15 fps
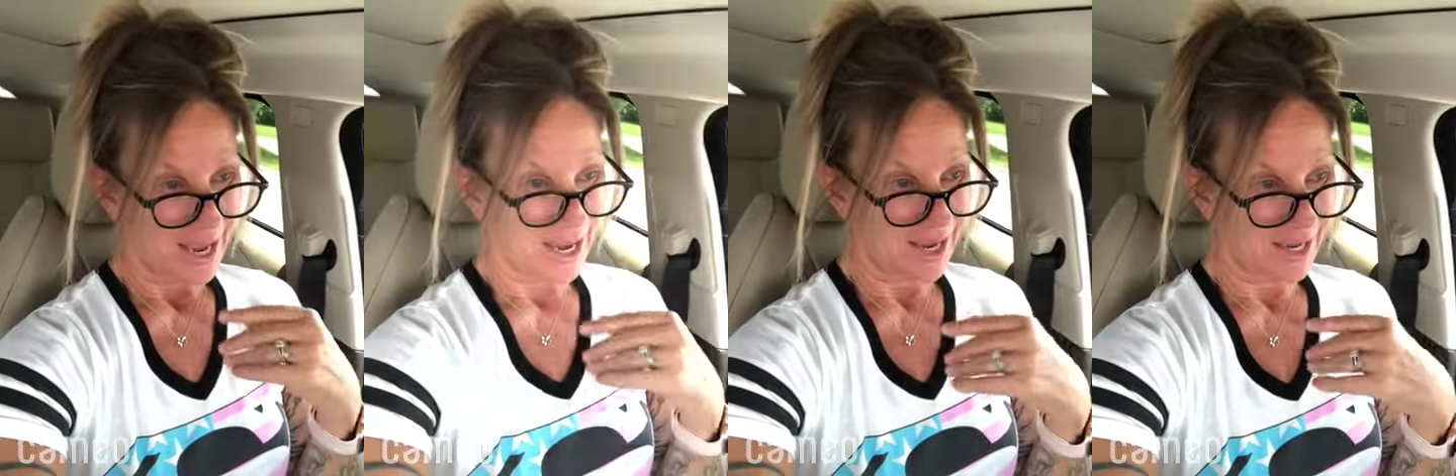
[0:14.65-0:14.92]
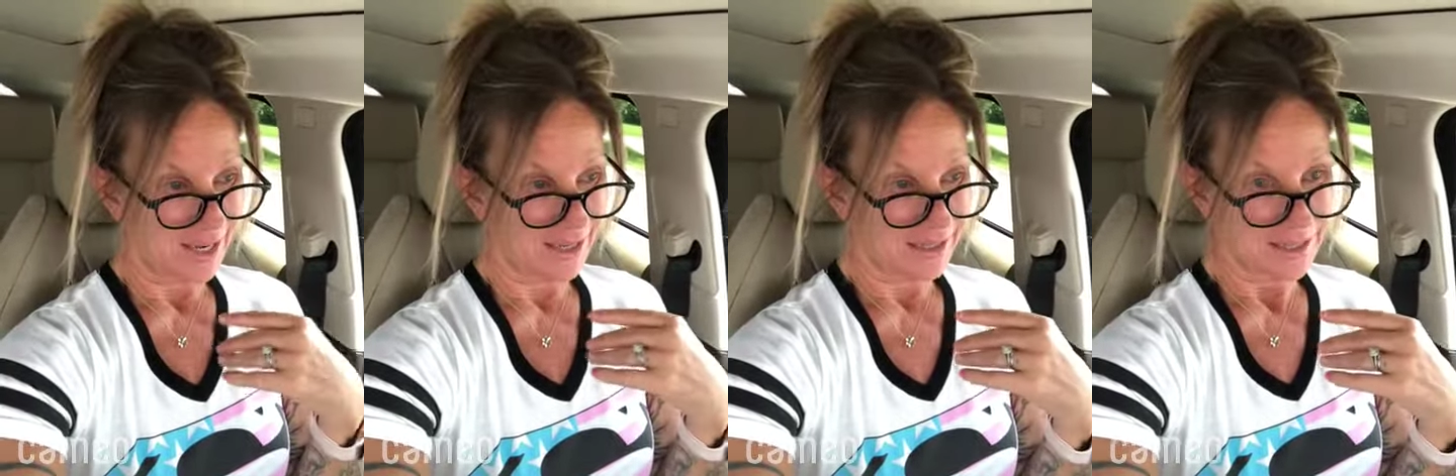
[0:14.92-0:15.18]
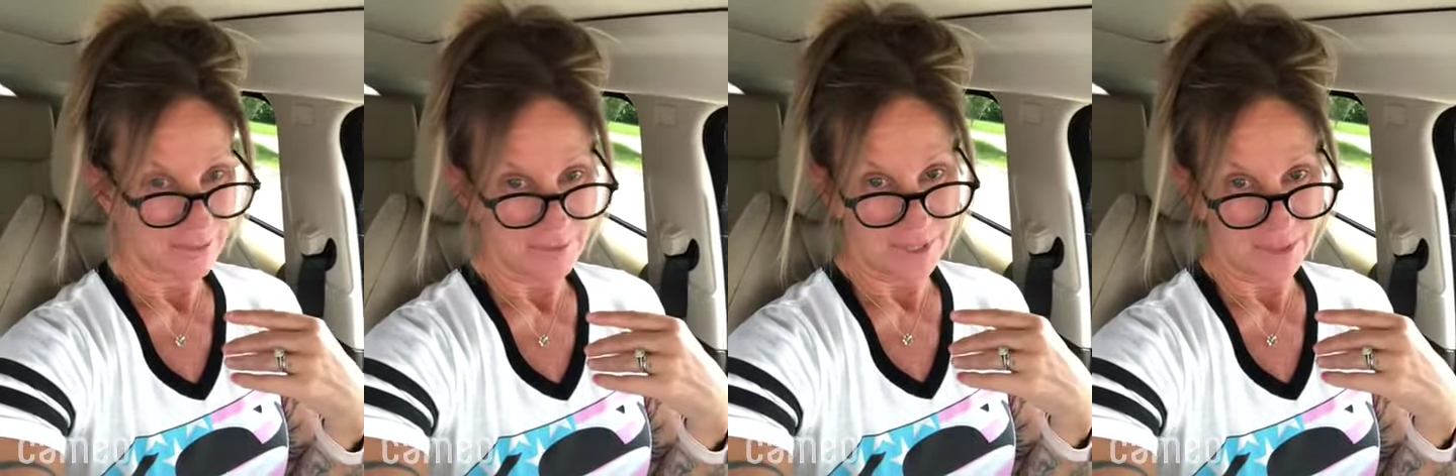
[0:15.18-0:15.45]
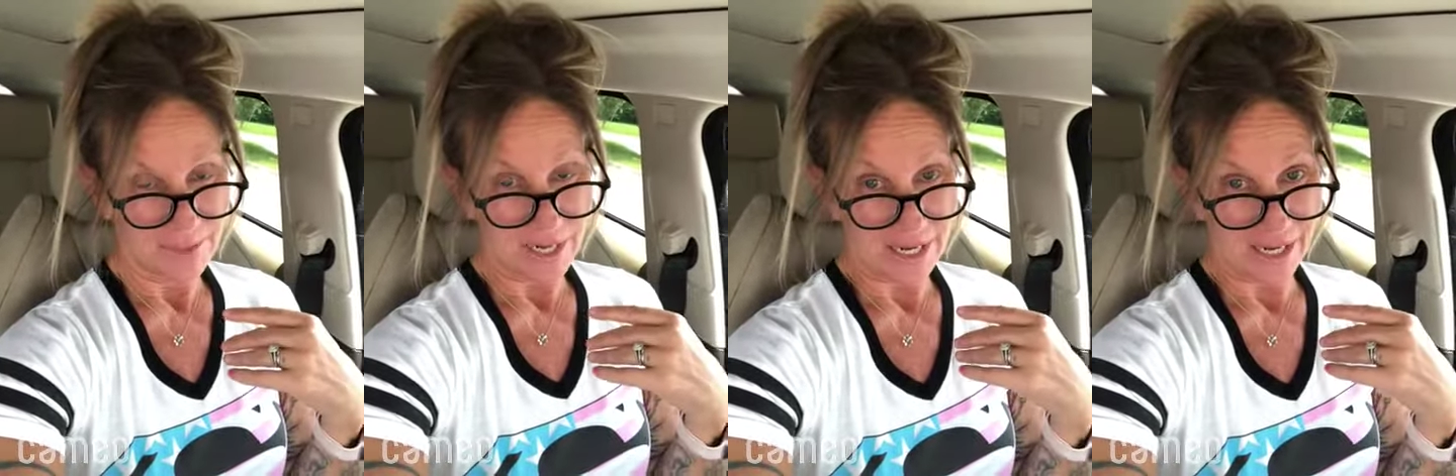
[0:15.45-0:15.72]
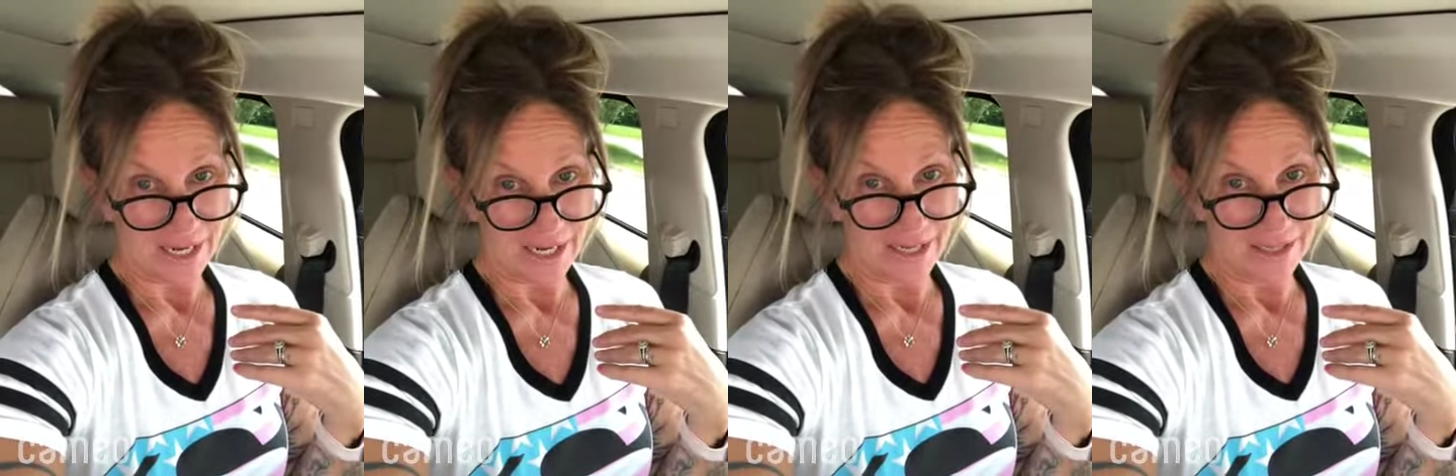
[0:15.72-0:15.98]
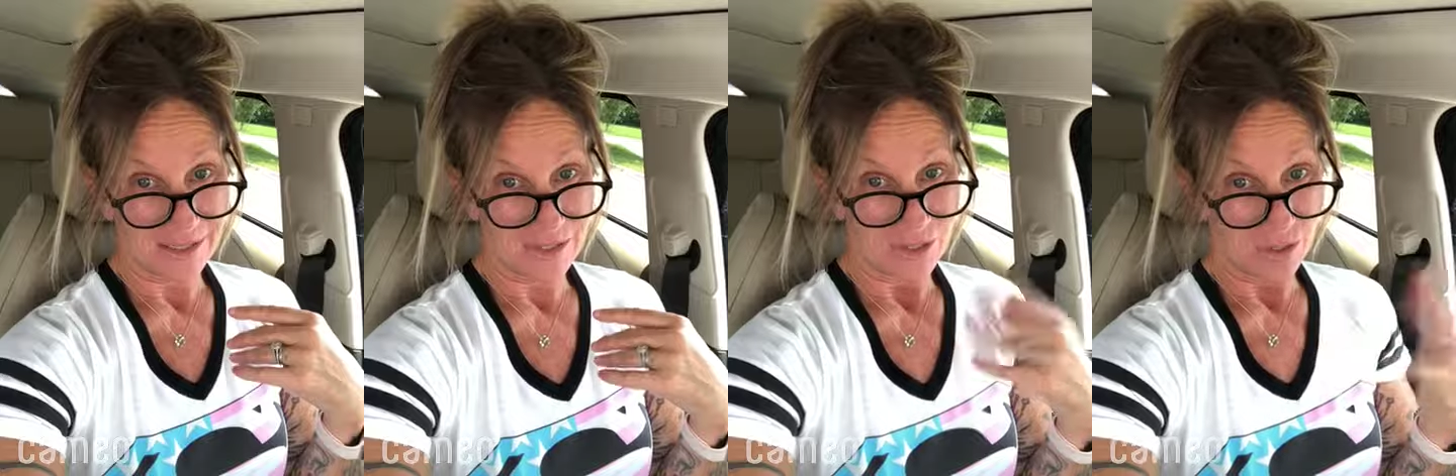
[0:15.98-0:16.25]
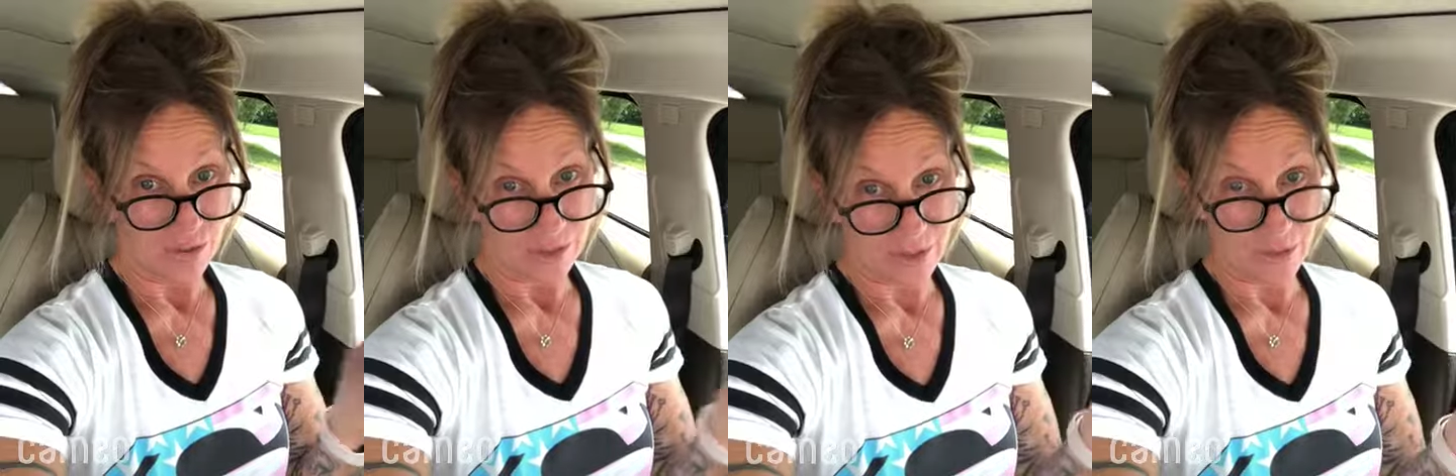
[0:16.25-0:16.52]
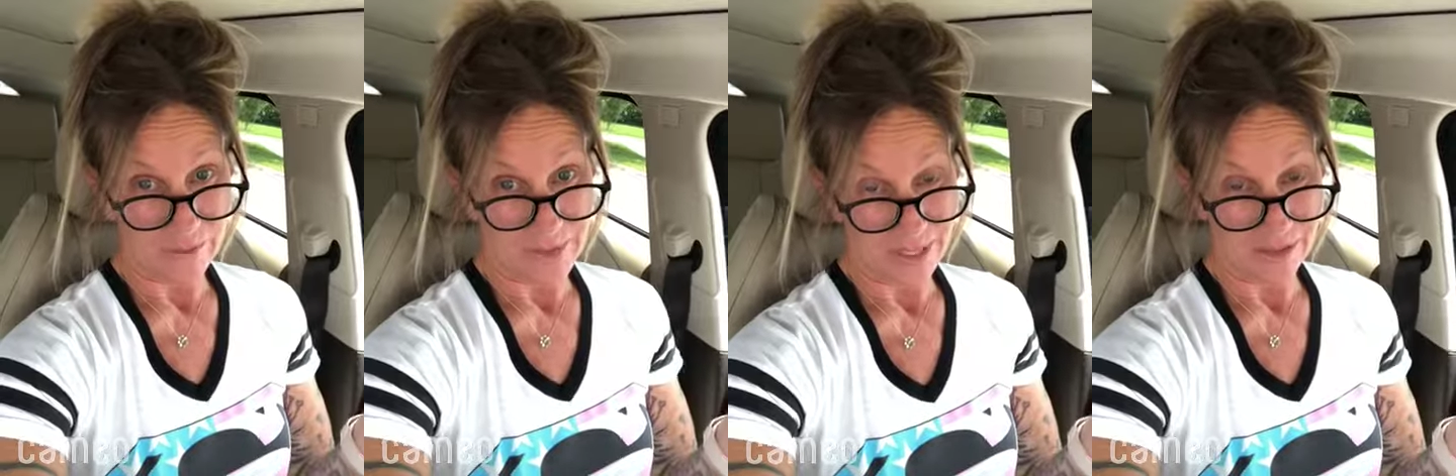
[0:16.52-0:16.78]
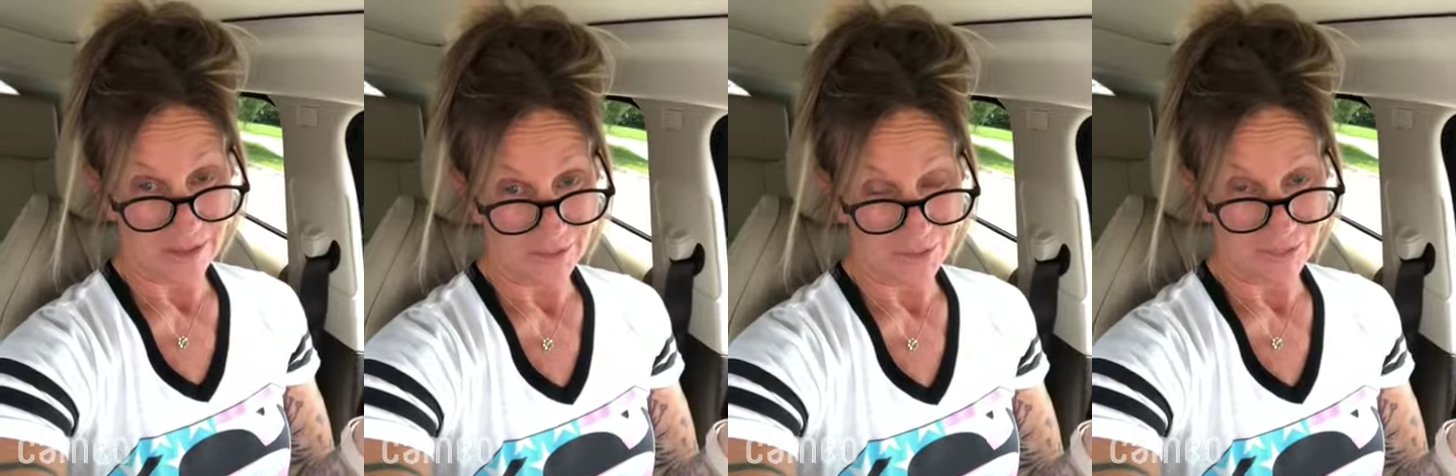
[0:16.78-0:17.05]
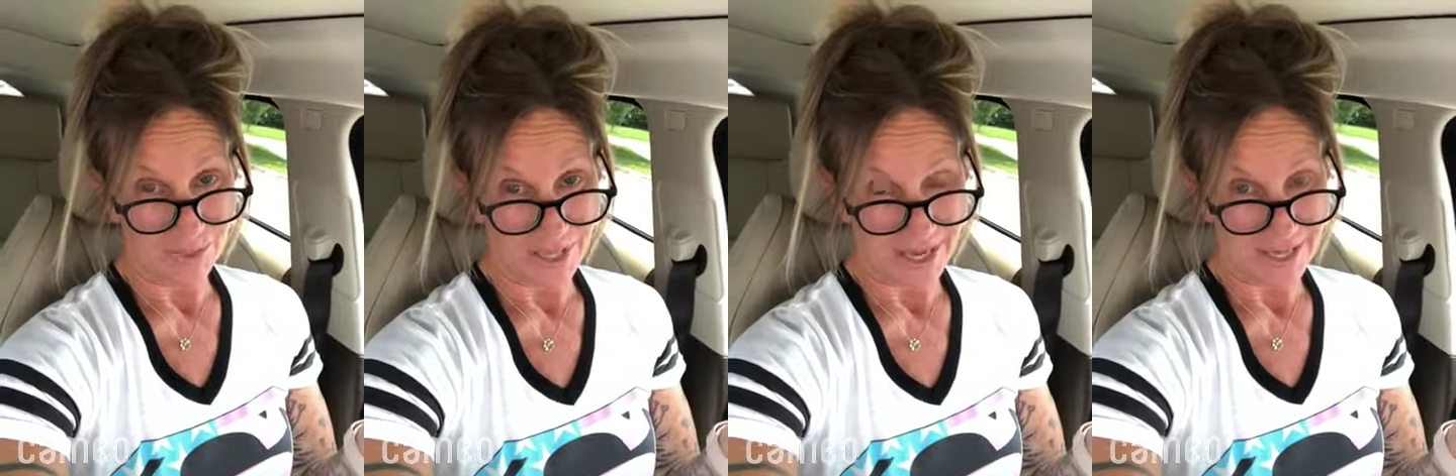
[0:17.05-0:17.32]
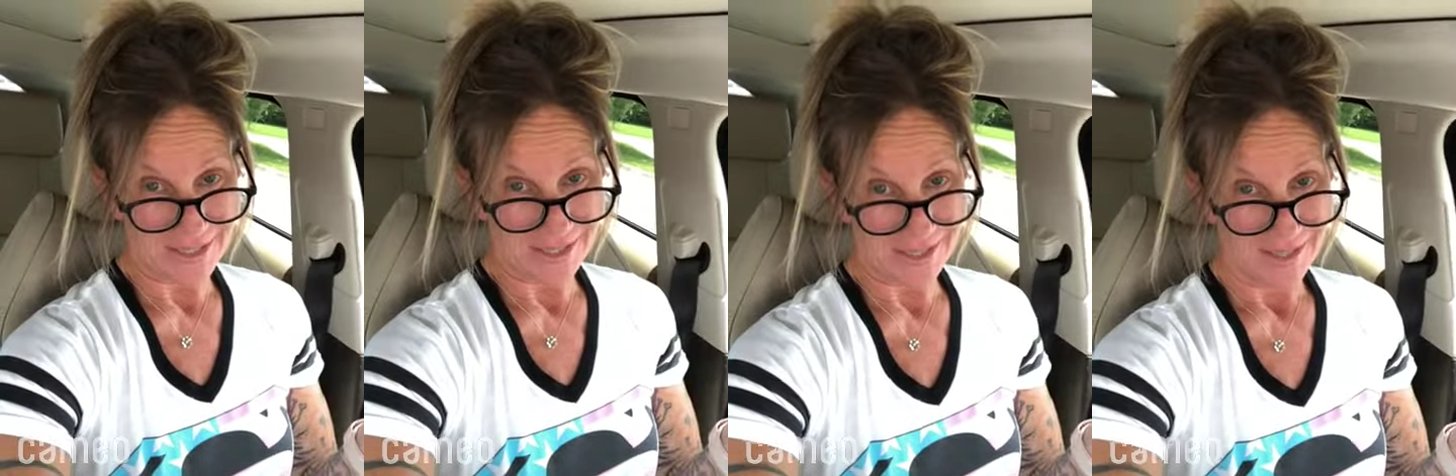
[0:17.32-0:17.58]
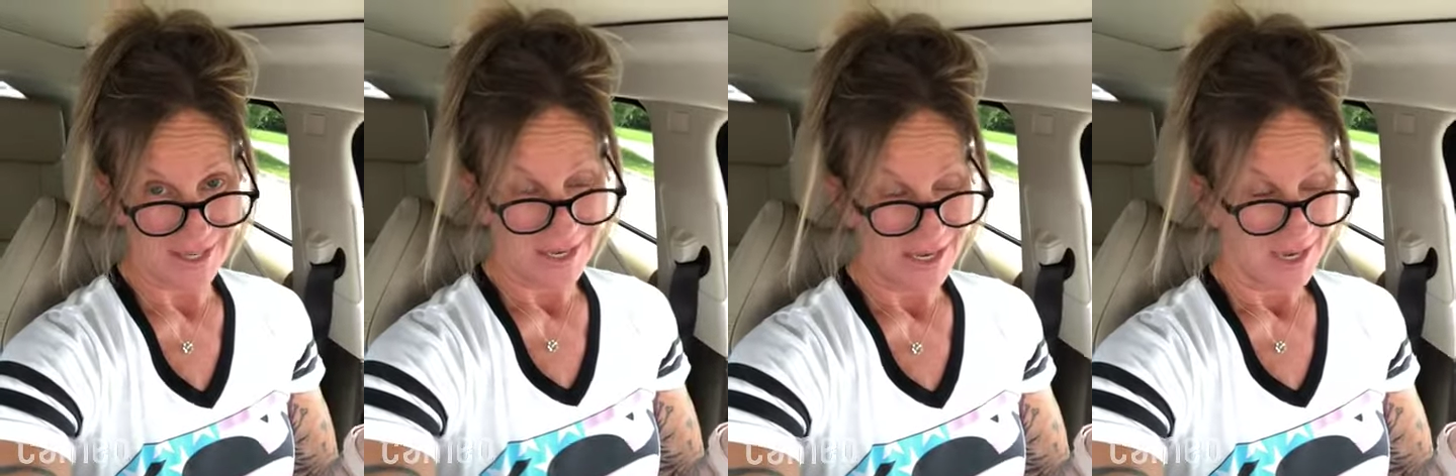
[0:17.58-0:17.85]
And WWE. So that would be a Alundra Blaze.